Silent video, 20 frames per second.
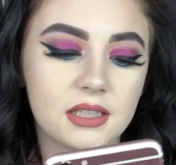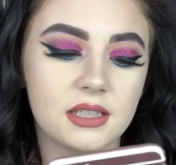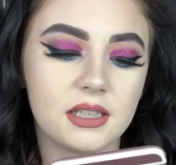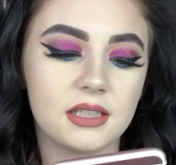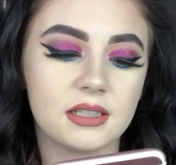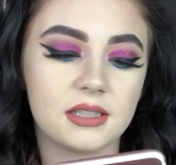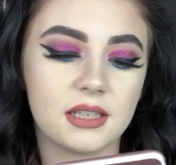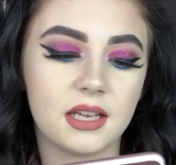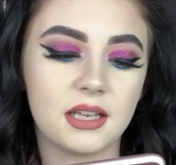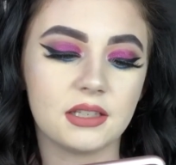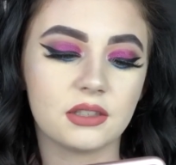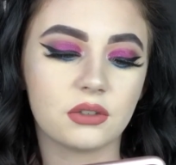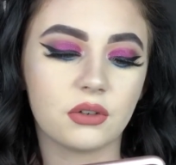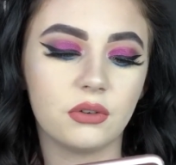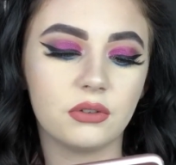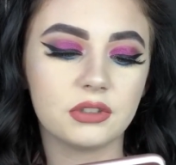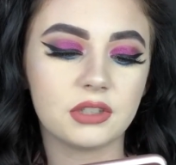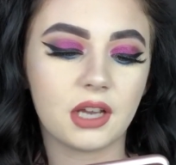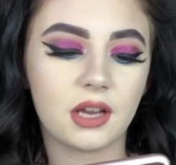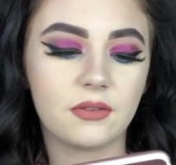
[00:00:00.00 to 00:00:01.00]
and it says,
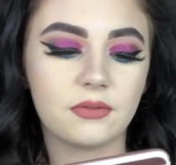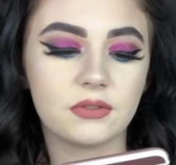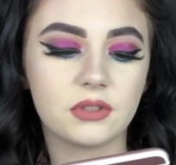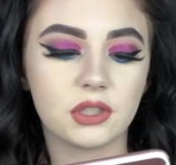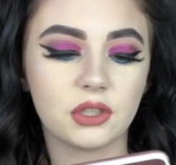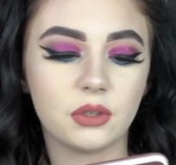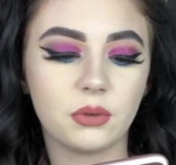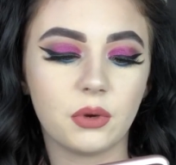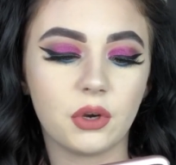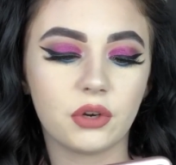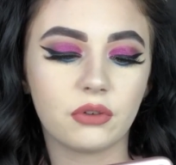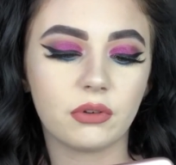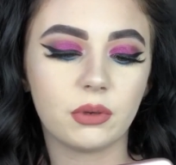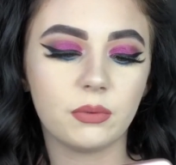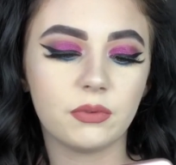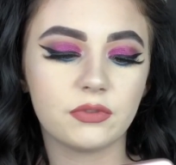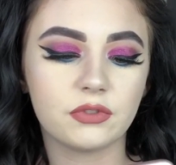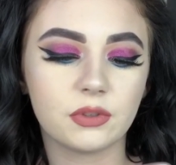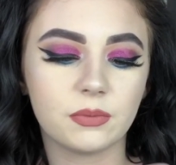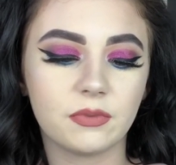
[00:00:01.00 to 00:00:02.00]
going to have to agree
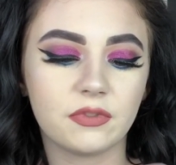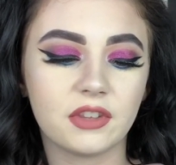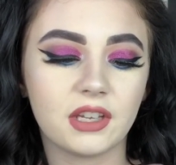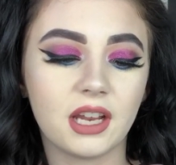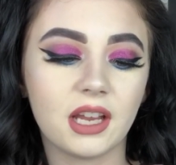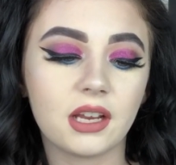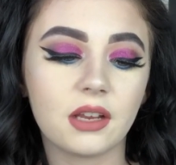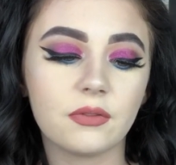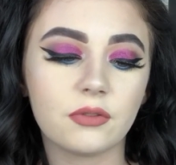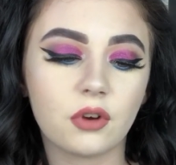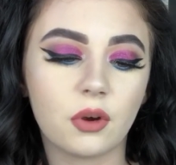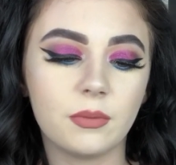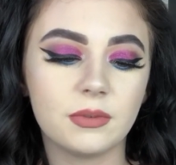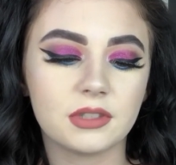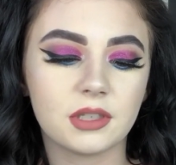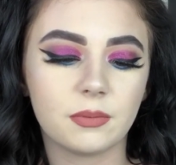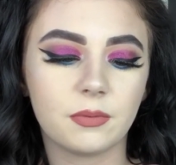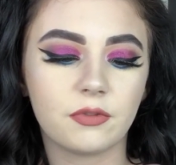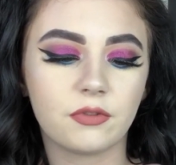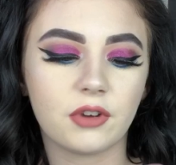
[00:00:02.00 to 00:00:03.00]
with some of the negative comments,
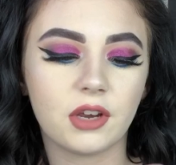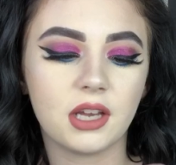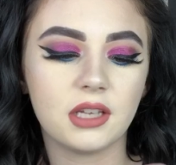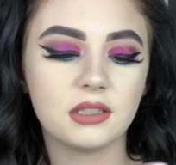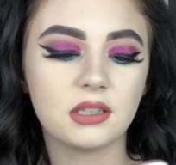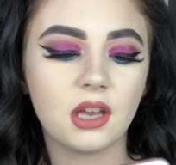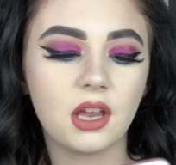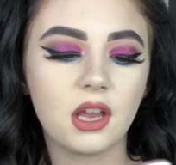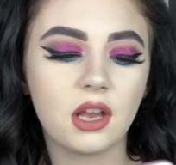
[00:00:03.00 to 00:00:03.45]
I'm afraid.